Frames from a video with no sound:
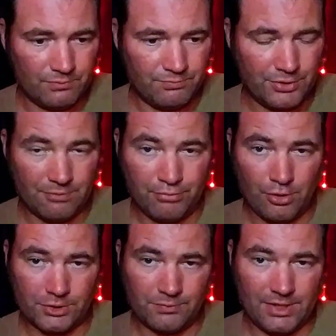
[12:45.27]
Pier
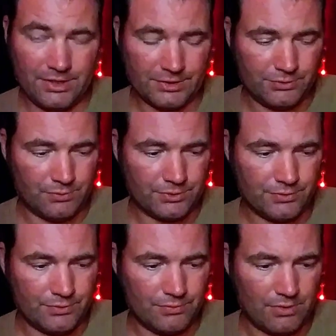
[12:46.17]
Park's right next door
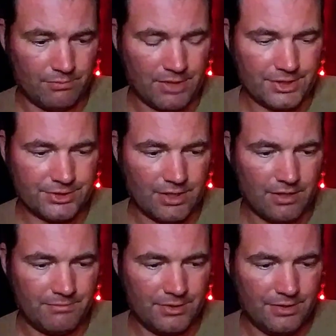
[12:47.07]
to my
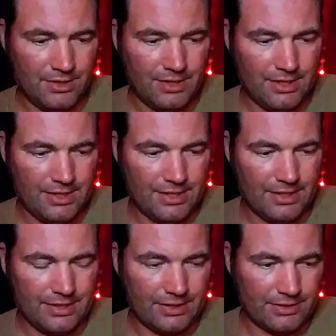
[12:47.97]
job,
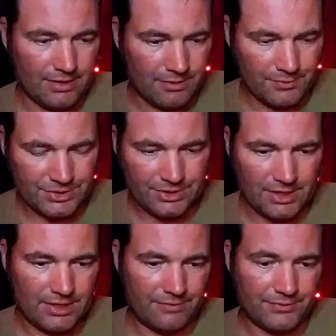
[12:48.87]
and we
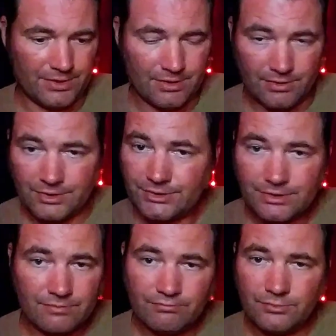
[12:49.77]
shot out there just
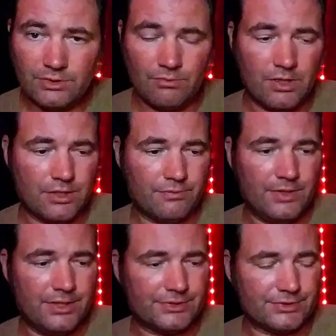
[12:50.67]
to, you know, walk
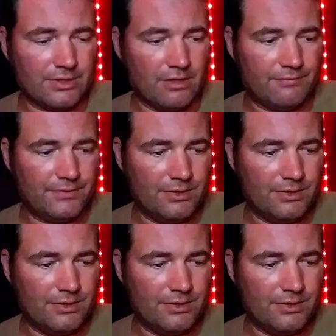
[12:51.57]
around and stuff.